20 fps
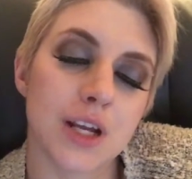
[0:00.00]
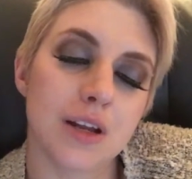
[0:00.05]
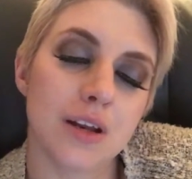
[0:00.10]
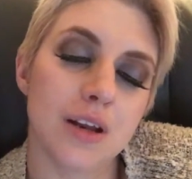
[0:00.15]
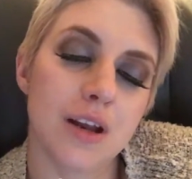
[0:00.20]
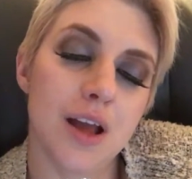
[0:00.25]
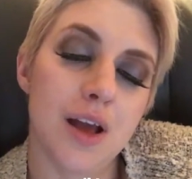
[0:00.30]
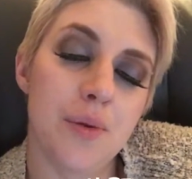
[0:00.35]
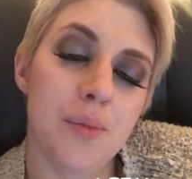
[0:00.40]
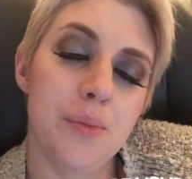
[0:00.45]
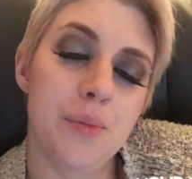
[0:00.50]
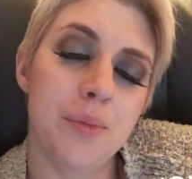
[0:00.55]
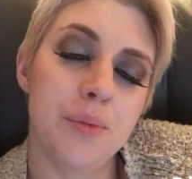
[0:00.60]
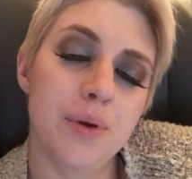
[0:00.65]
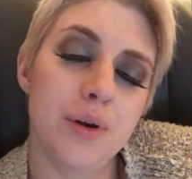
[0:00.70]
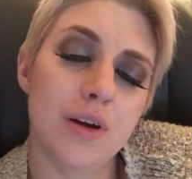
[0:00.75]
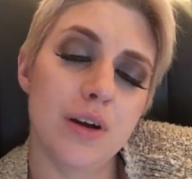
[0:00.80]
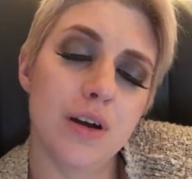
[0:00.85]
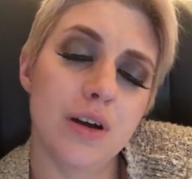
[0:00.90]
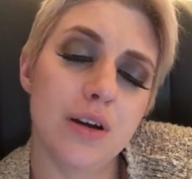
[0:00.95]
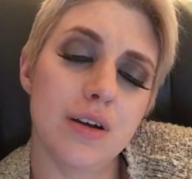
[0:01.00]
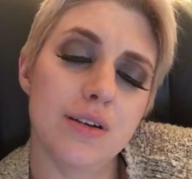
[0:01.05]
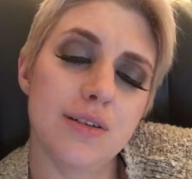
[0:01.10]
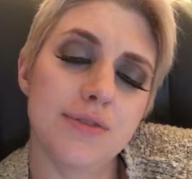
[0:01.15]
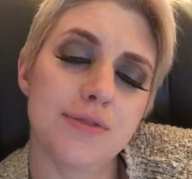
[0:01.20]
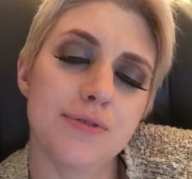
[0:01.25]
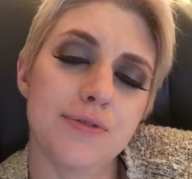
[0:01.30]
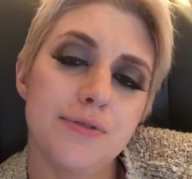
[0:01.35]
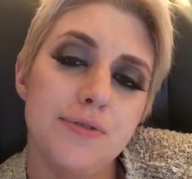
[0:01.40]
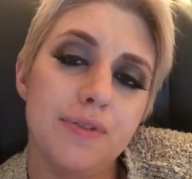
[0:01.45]
Number
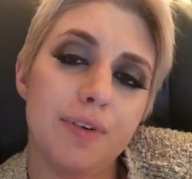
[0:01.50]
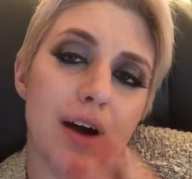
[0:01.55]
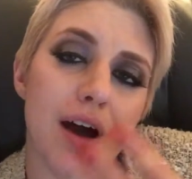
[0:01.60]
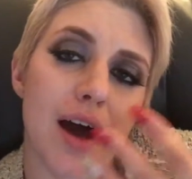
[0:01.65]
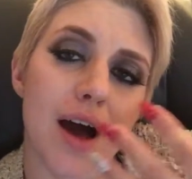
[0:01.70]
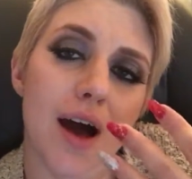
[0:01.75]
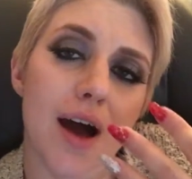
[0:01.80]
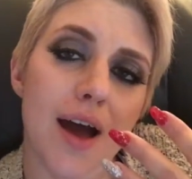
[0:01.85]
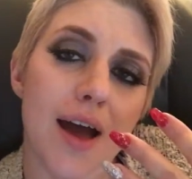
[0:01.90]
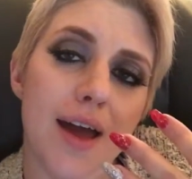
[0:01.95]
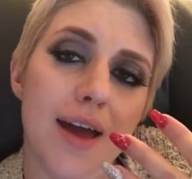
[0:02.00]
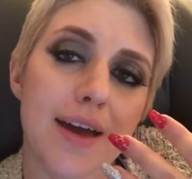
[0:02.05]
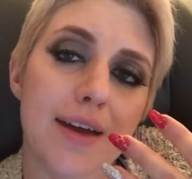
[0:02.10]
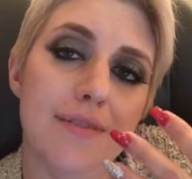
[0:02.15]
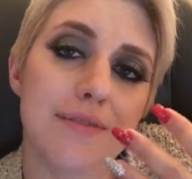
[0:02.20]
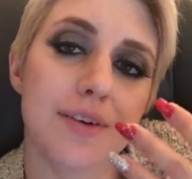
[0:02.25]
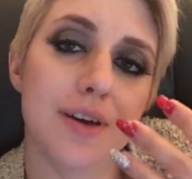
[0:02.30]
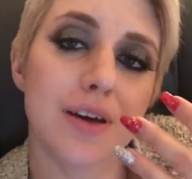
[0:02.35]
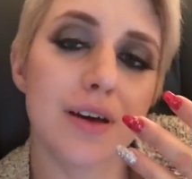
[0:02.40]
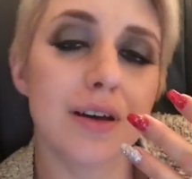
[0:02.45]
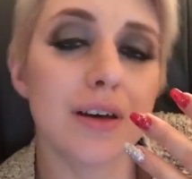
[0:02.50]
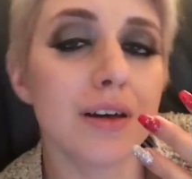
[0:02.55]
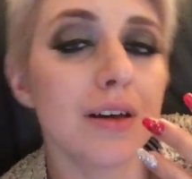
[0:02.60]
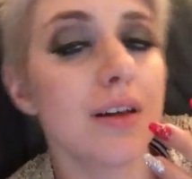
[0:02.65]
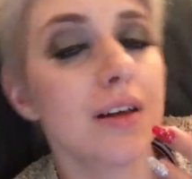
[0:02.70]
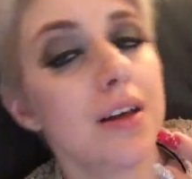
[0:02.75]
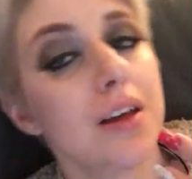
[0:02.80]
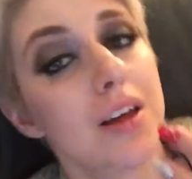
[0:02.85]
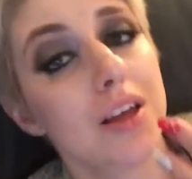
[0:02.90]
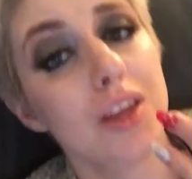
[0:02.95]
five,
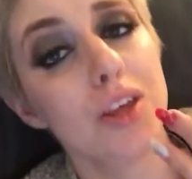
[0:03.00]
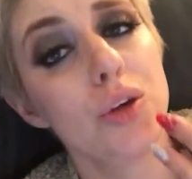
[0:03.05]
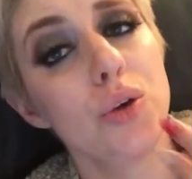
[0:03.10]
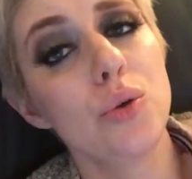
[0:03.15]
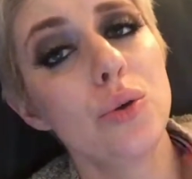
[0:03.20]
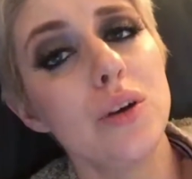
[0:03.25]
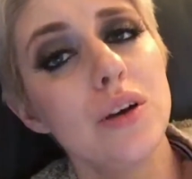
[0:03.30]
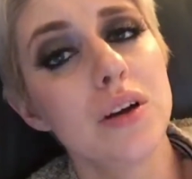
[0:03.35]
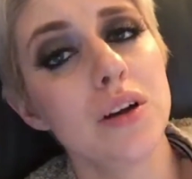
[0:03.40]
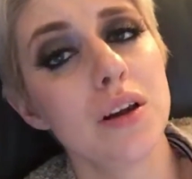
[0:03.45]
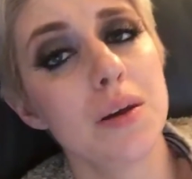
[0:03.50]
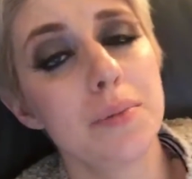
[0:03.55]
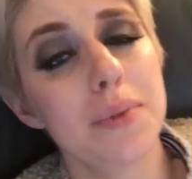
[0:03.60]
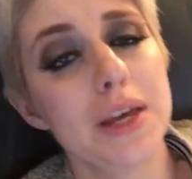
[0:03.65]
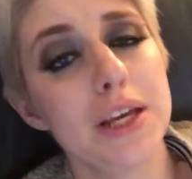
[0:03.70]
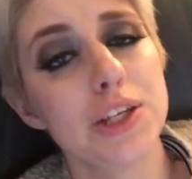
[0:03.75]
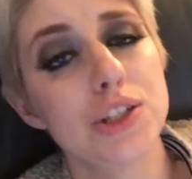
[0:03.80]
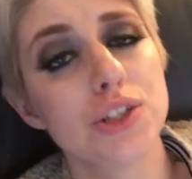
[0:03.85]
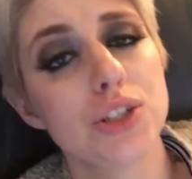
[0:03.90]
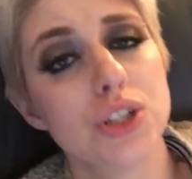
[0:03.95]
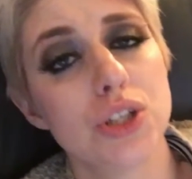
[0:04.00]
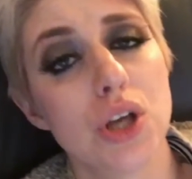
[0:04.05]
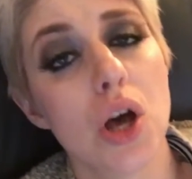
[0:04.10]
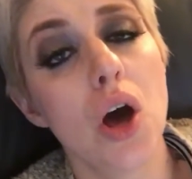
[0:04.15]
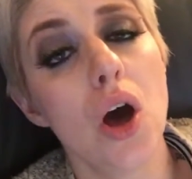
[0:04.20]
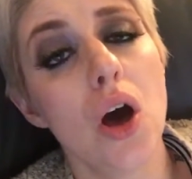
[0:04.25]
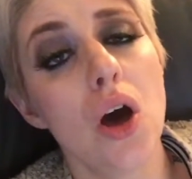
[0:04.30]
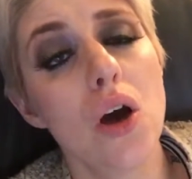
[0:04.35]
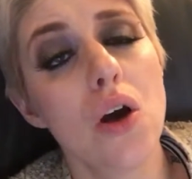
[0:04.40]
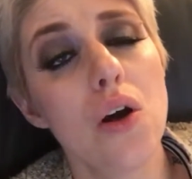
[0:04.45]
you are gonna be
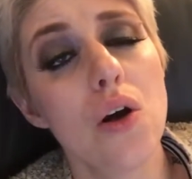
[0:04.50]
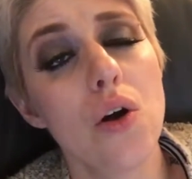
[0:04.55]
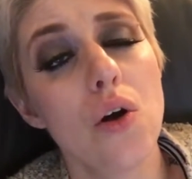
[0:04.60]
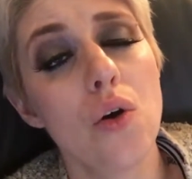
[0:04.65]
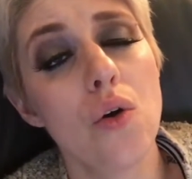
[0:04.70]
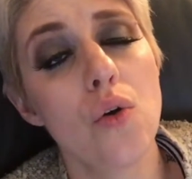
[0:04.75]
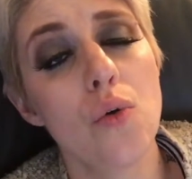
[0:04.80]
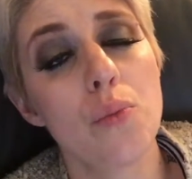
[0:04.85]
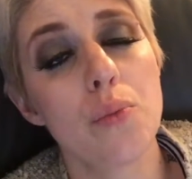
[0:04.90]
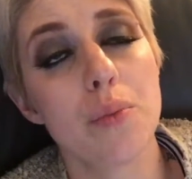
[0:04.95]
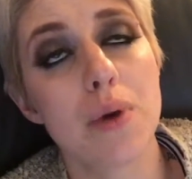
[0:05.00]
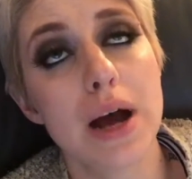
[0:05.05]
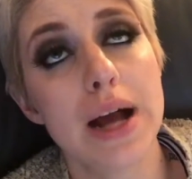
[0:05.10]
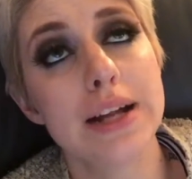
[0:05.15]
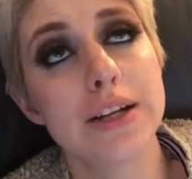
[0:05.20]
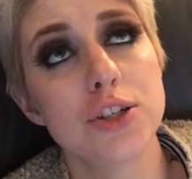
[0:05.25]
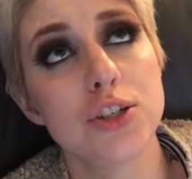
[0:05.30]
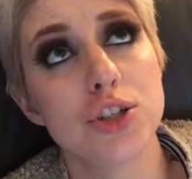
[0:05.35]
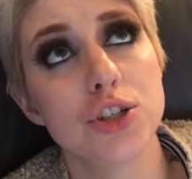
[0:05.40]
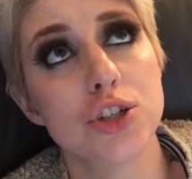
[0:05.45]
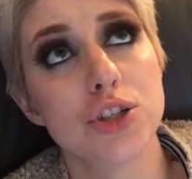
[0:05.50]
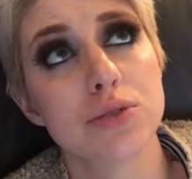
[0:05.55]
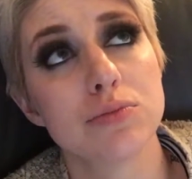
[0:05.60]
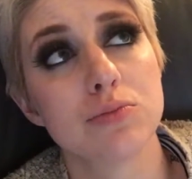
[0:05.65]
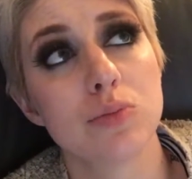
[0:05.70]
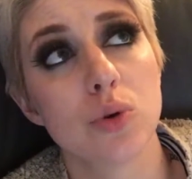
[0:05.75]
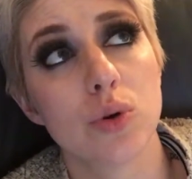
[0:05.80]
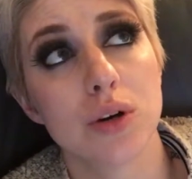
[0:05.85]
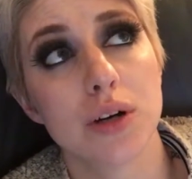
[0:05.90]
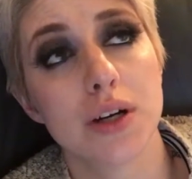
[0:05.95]
so much
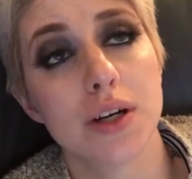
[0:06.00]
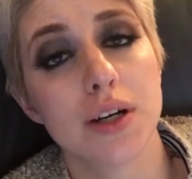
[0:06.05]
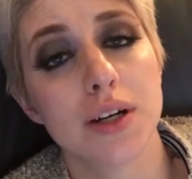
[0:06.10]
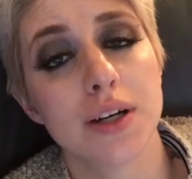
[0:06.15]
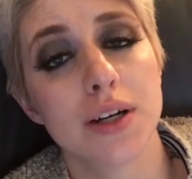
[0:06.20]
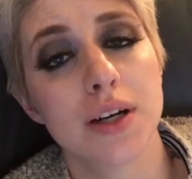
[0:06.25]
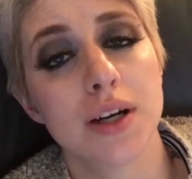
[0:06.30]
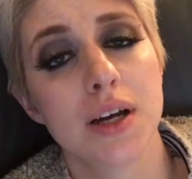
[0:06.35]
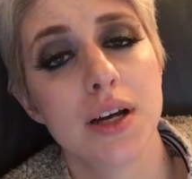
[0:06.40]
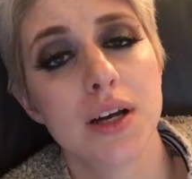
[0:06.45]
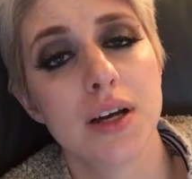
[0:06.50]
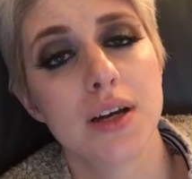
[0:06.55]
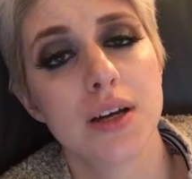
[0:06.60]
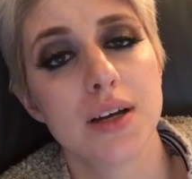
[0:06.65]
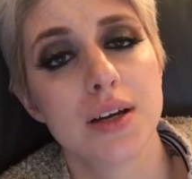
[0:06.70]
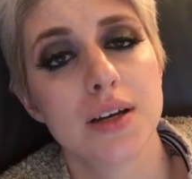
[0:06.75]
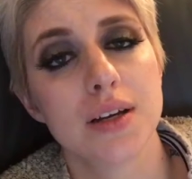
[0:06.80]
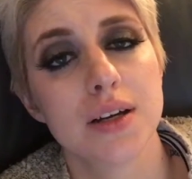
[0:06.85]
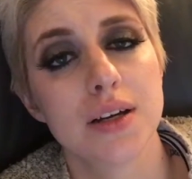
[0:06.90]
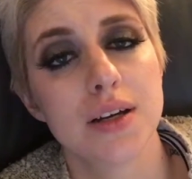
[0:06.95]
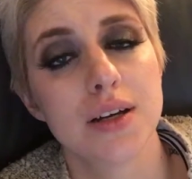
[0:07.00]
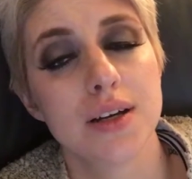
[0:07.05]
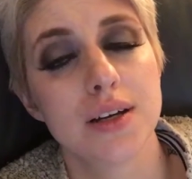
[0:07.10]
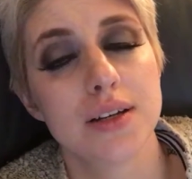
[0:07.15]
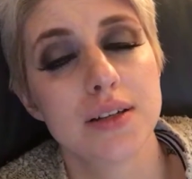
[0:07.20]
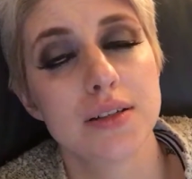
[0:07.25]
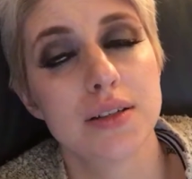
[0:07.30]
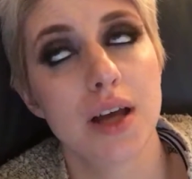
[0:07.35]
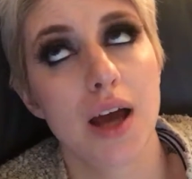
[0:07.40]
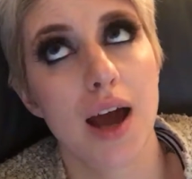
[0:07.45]
more
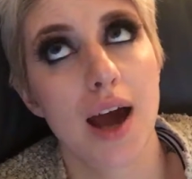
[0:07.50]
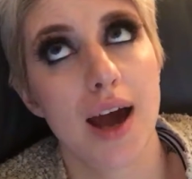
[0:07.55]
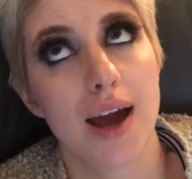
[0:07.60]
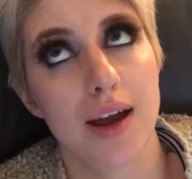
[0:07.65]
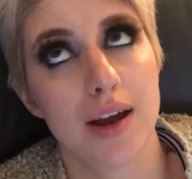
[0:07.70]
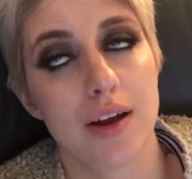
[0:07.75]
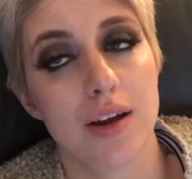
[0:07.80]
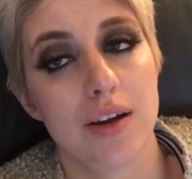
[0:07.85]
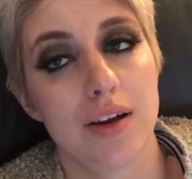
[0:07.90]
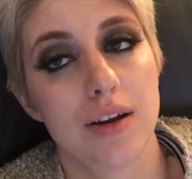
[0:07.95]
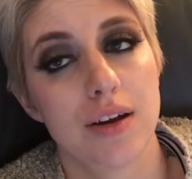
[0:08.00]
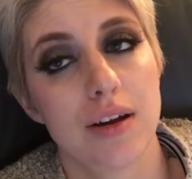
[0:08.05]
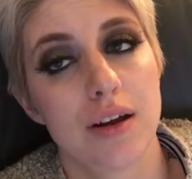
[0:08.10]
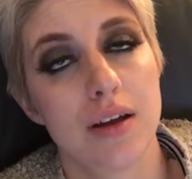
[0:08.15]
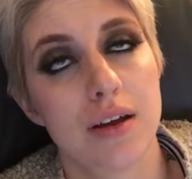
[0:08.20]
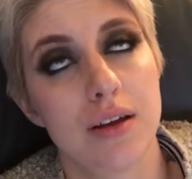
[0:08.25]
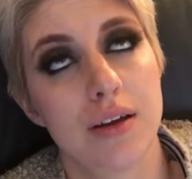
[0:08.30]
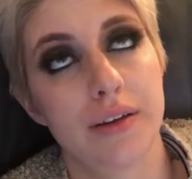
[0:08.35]
tired.